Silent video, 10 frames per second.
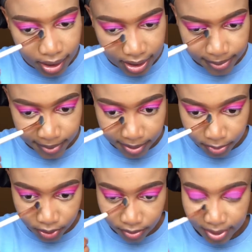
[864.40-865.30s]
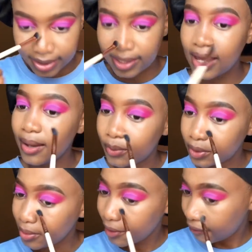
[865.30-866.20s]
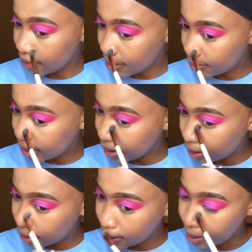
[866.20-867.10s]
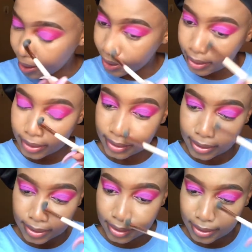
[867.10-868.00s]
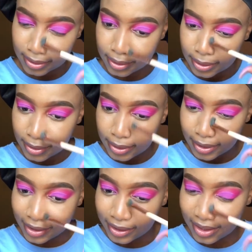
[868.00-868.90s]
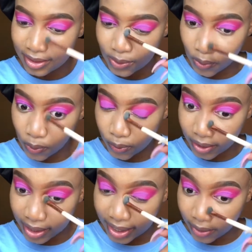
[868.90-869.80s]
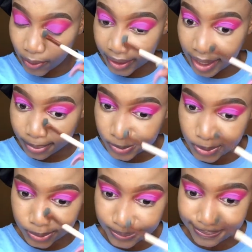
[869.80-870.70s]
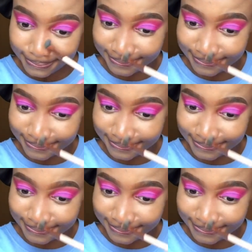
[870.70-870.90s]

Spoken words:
I spent most of my time with my family, and that's all that I got up to.